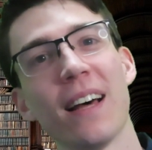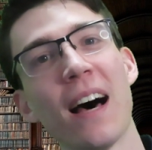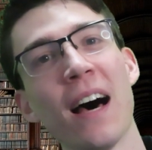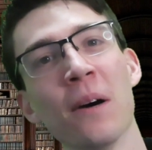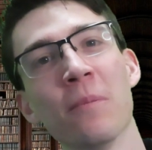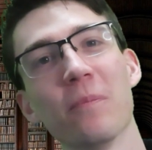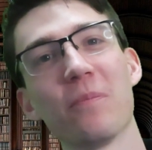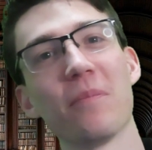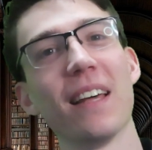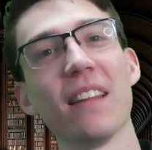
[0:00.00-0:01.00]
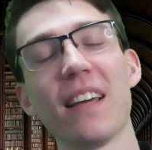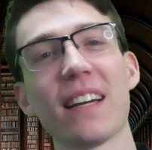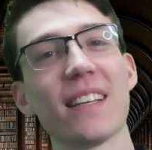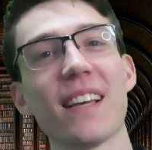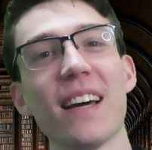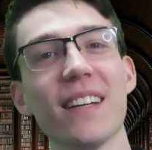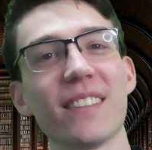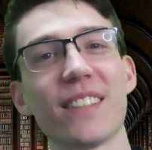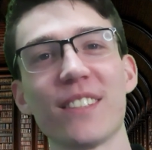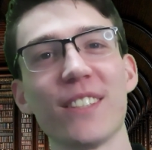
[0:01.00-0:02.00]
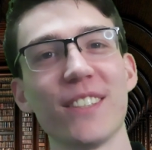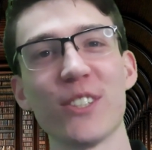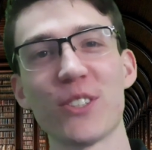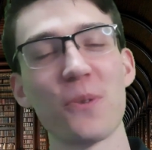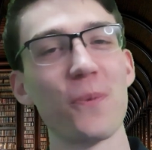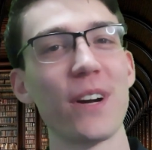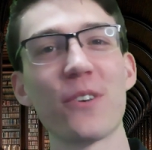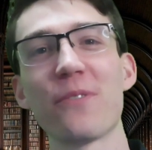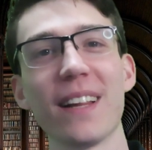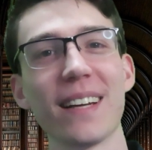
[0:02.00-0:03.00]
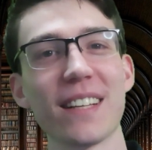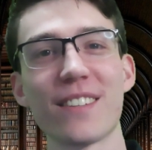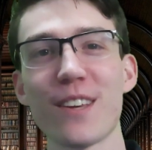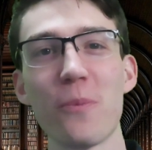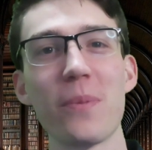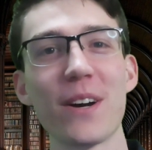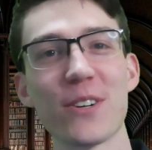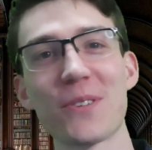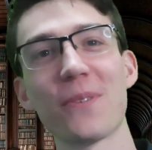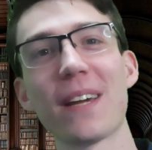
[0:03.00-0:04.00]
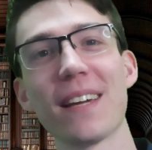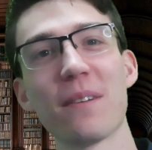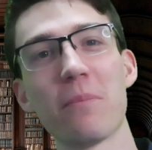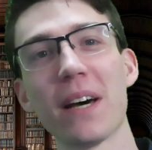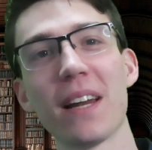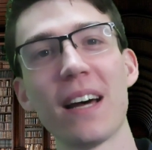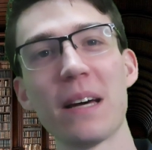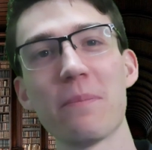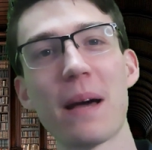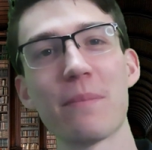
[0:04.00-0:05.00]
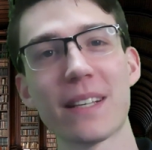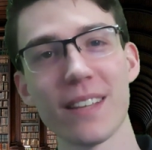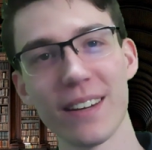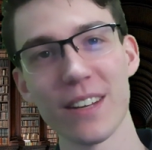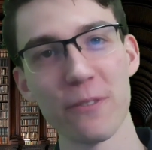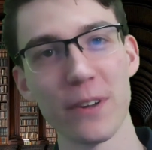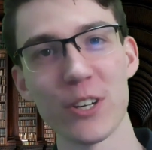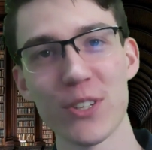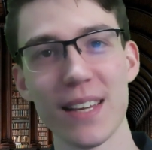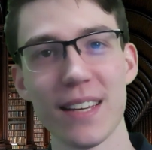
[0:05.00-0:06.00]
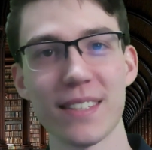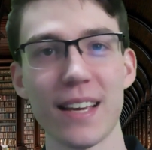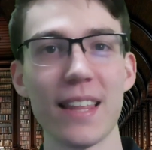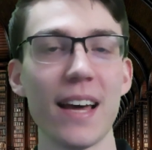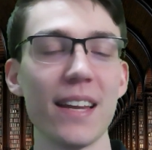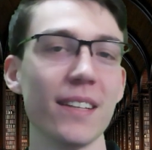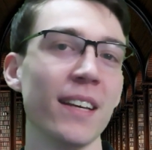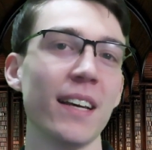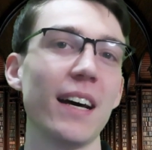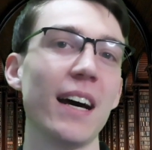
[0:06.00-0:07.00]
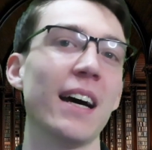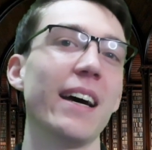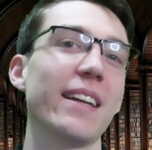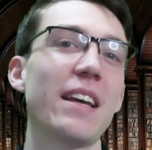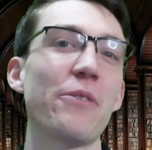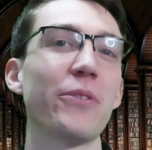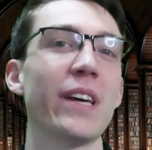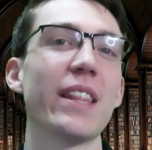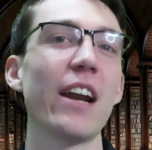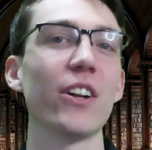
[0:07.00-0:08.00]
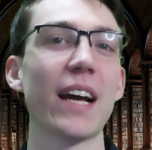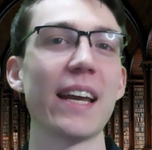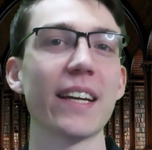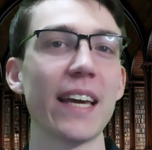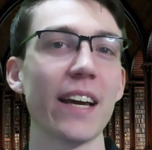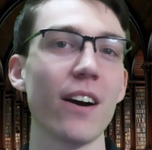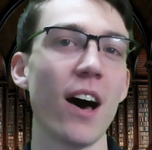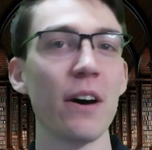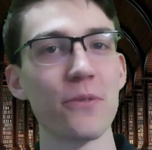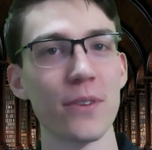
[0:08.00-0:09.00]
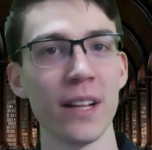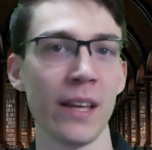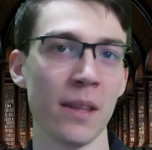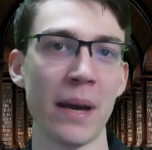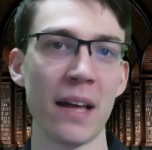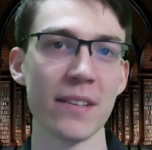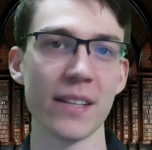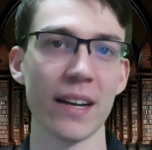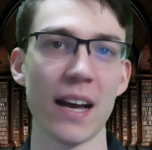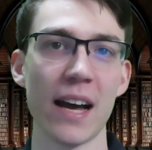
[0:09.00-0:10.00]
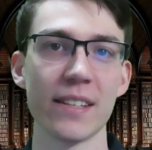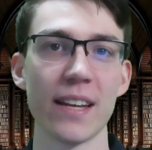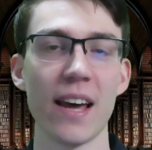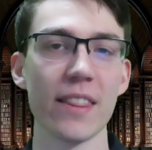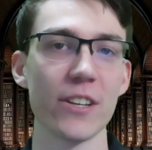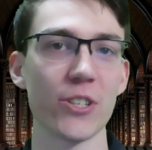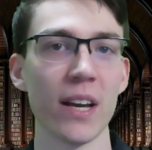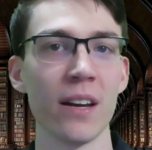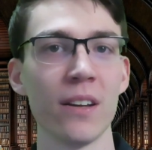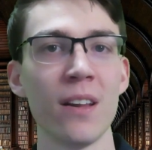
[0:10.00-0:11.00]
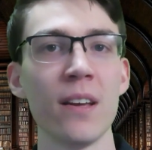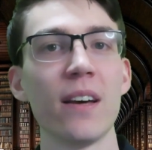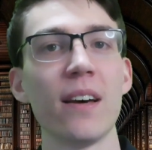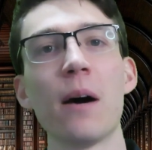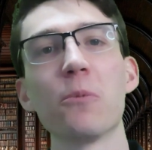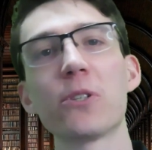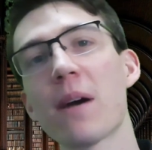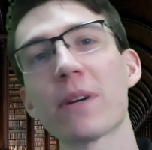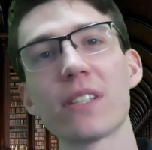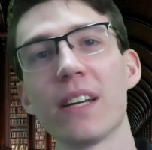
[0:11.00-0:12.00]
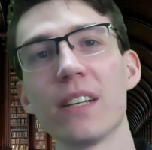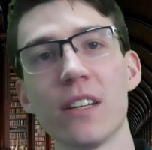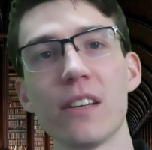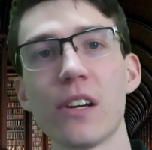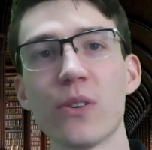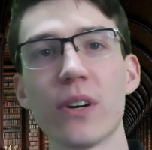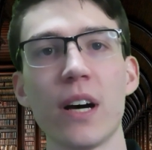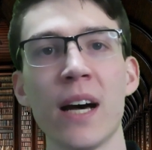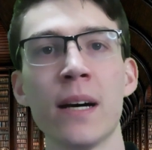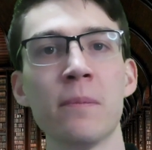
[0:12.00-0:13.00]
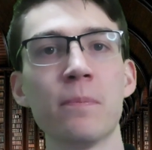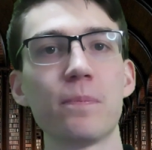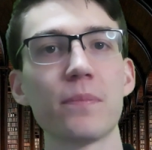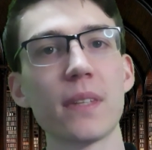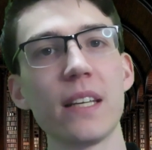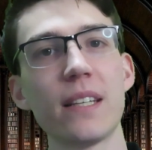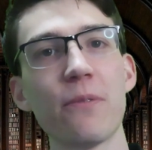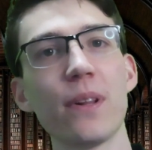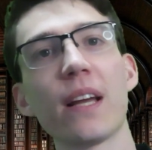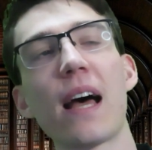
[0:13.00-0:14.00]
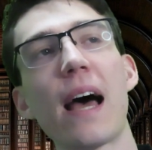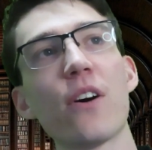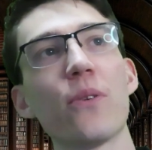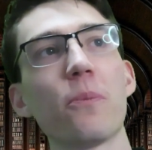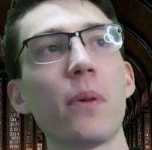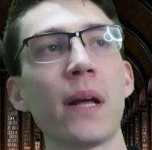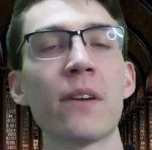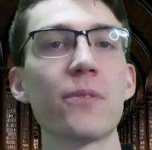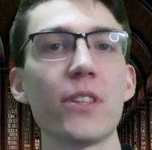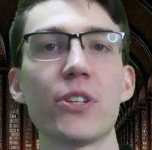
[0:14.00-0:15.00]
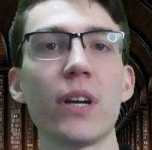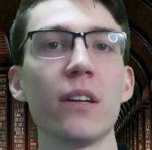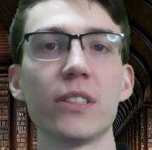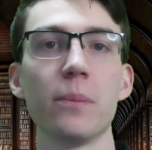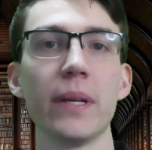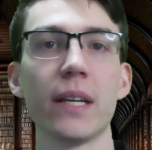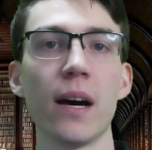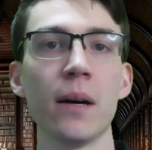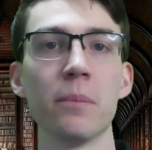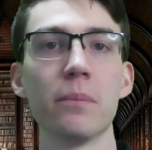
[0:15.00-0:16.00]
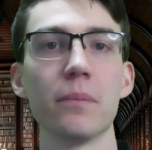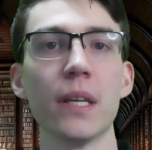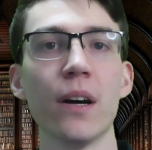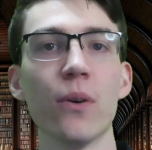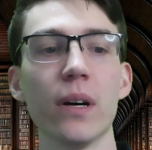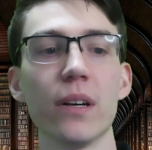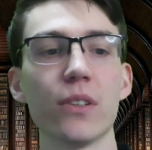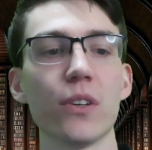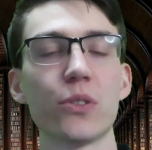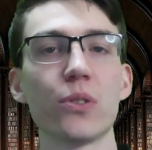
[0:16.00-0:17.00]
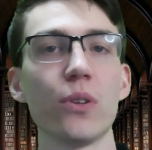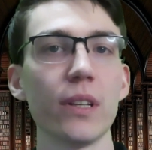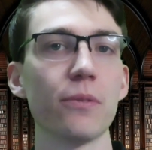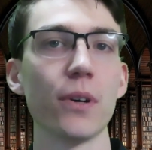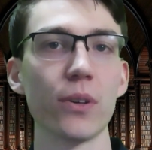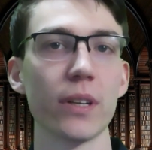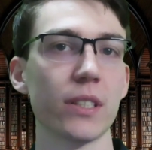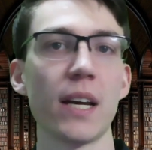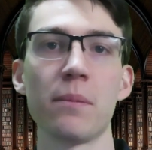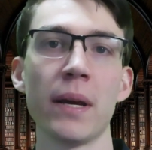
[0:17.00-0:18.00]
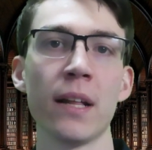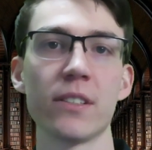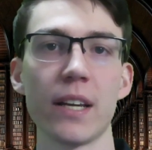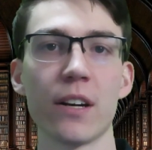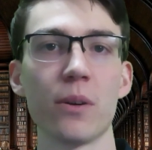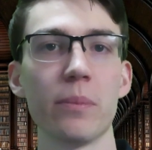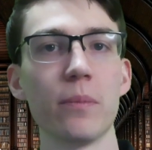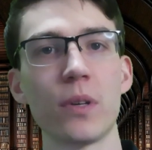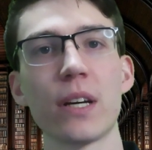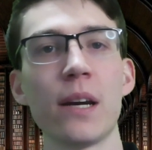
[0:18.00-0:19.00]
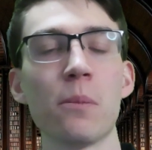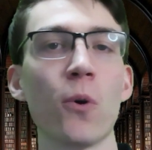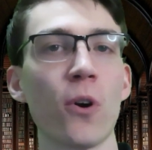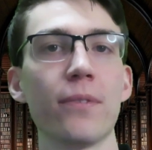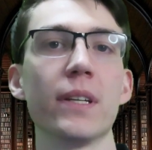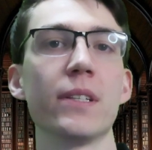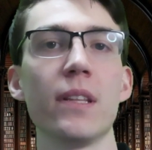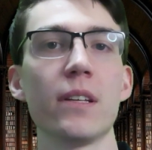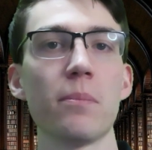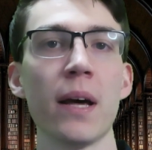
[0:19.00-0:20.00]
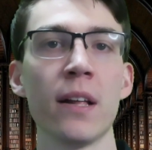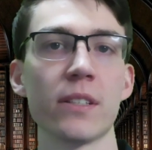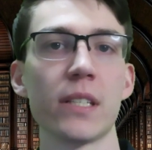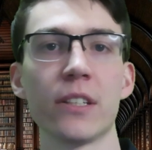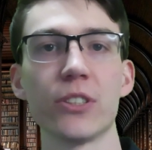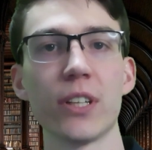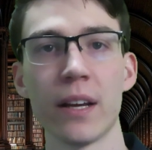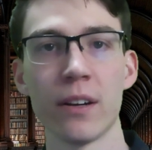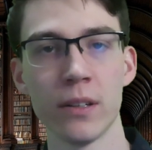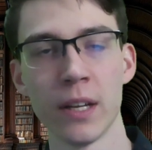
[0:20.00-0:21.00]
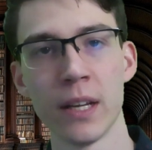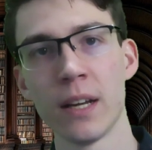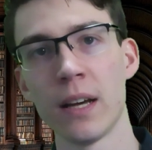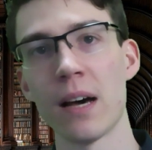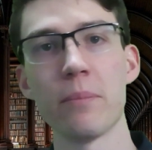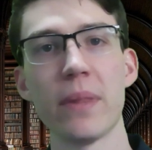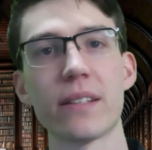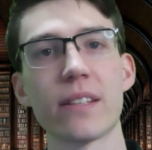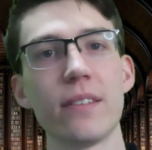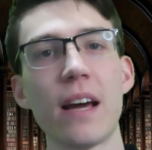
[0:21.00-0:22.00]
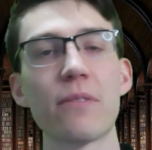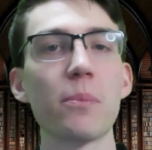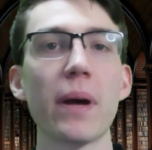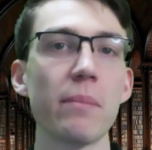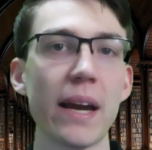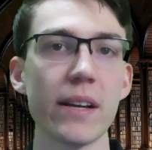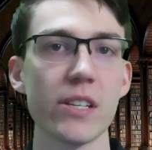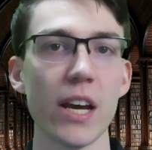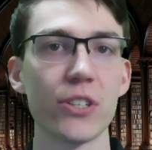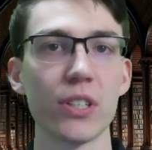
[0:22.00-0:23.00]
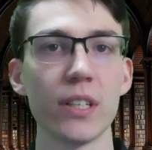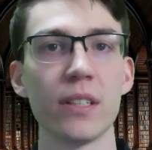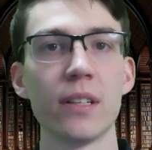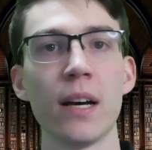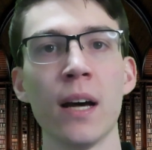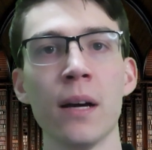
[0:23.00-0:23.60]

And like I said, it's just a weird feeling. It's so bittersweet, but I'm excited to finish this, and then definitely that'll kind of kick off really the Malazan content on the channel, which I'm excited to do. I don't plan for the channel to become, a solely focused on Malazan or kind of morph into this Malazan channel. That's never been my intention.